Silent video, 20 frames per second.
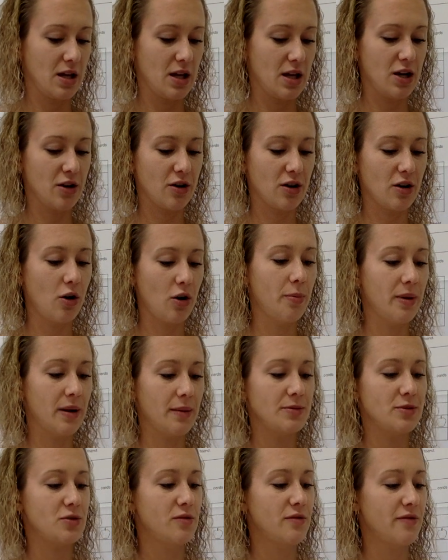you're going to open up
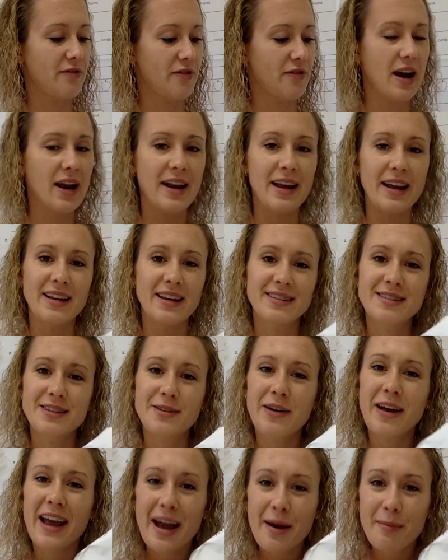to Friday. So
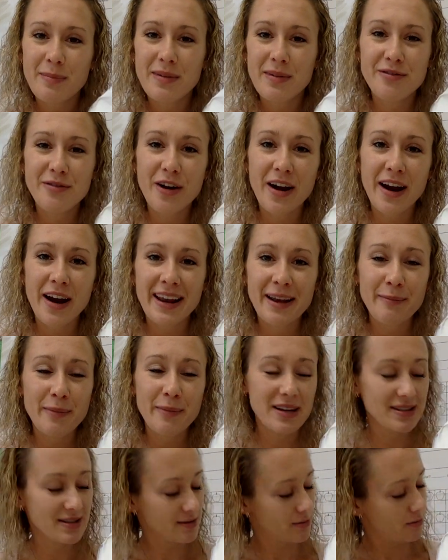happy Friday, my
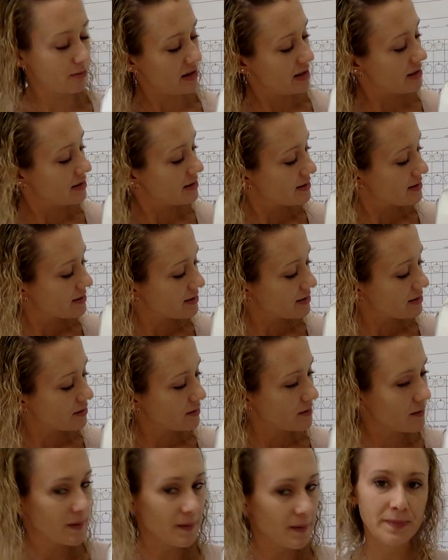sweets.
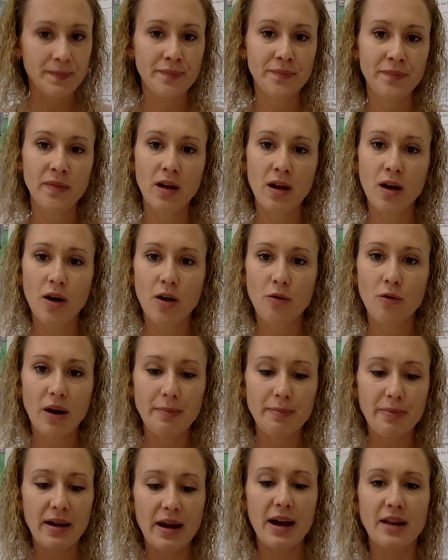Right
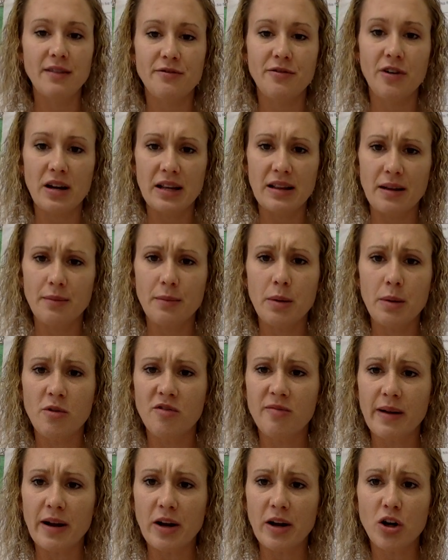behind Friday, let me move
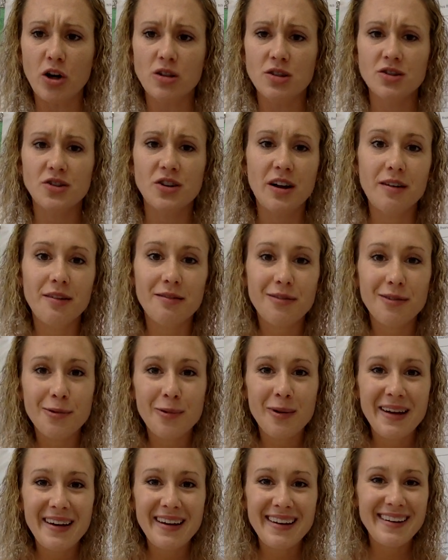my cursor out of the
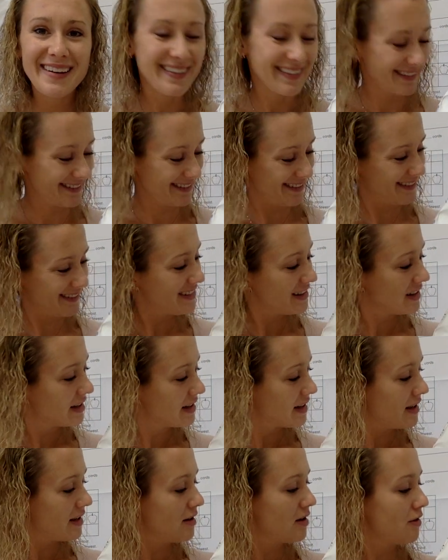way.
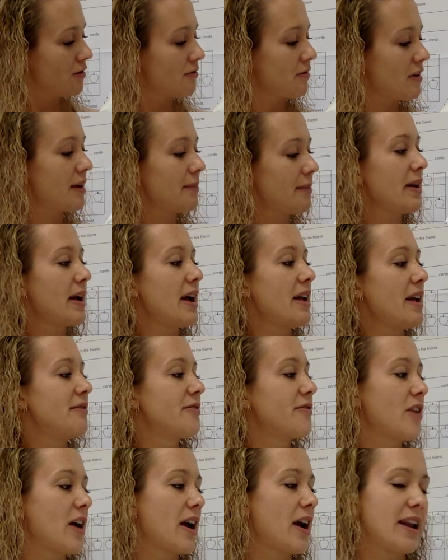Right behind
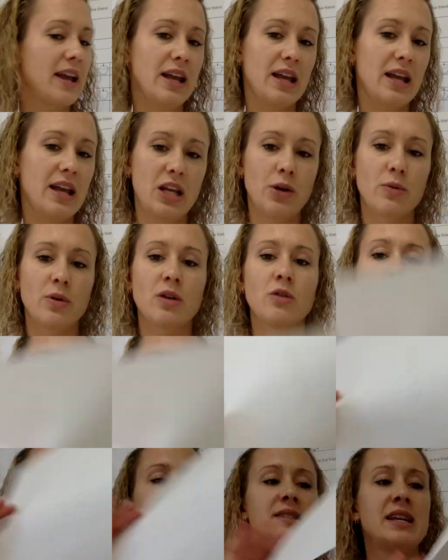Friday, you are going
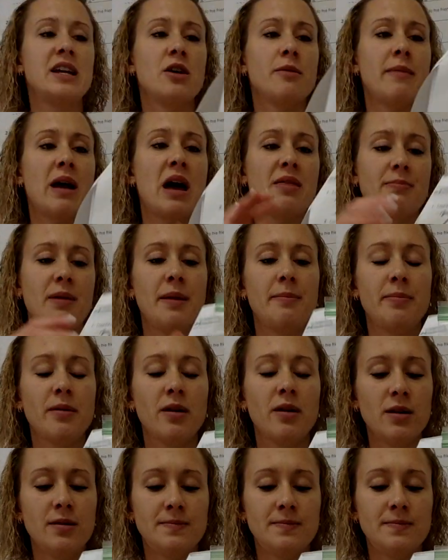to see a math paper